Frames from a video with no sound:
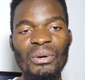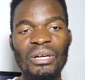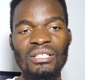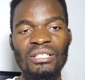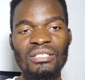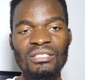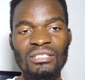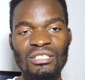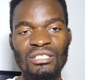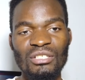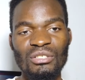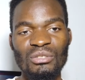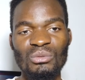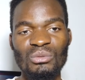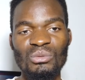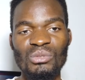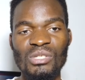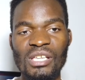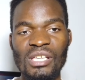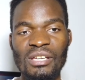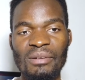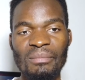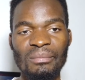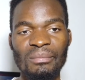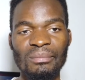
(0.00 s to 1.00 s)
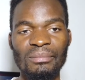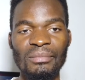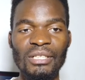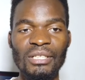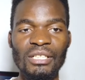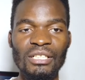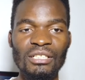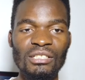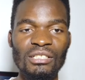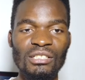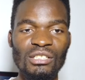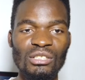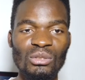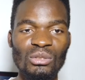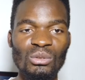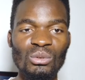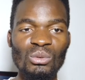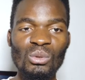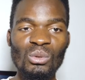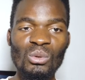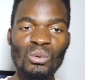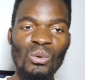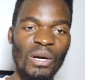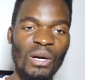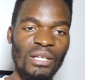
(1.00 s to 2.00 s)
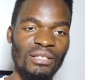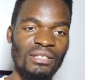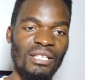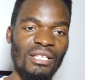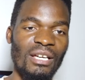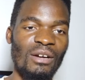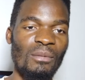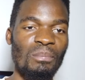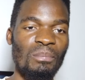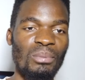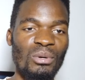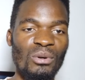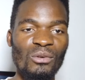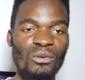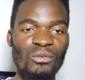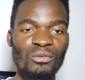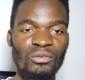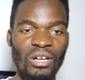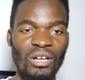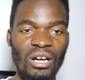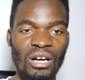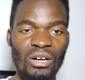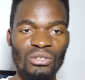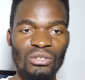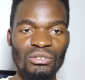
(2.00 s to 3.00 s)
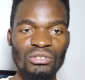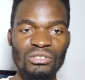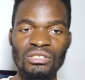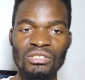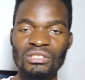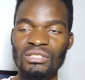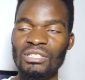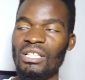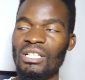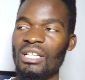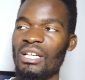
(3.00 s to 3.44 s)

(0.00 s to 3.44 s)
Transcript: went to them and look at their profiles